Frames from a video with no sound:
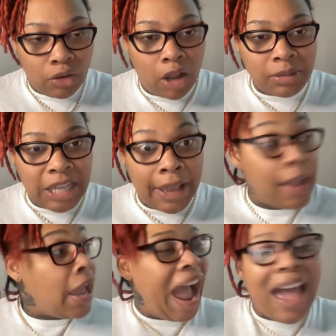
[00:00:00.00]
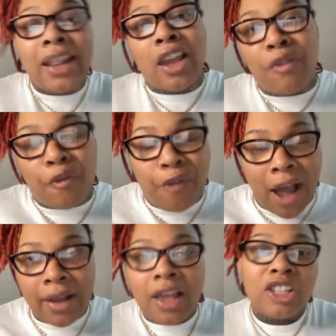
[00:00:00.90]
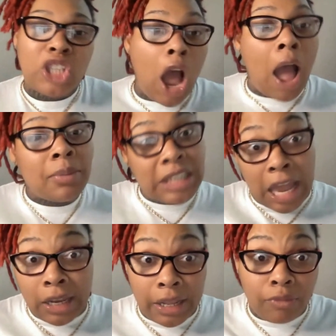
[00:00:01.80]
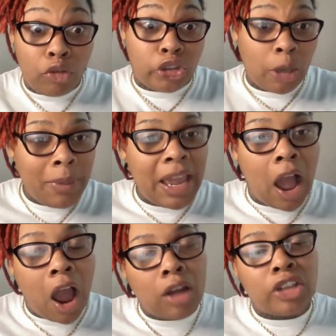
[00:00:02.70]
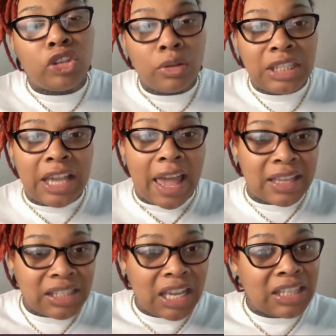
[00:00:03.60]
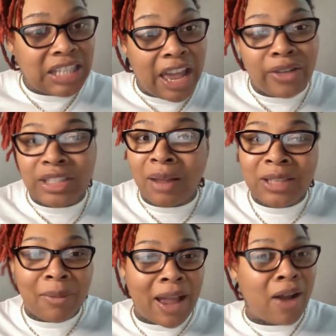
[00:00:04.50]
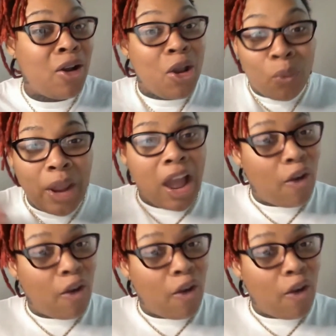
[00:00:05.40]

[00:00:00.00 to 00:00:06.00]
You know what I'm saying? I didn't give a fuck. So I'm telling Jamie all the juicy ass details. And I'm talking about we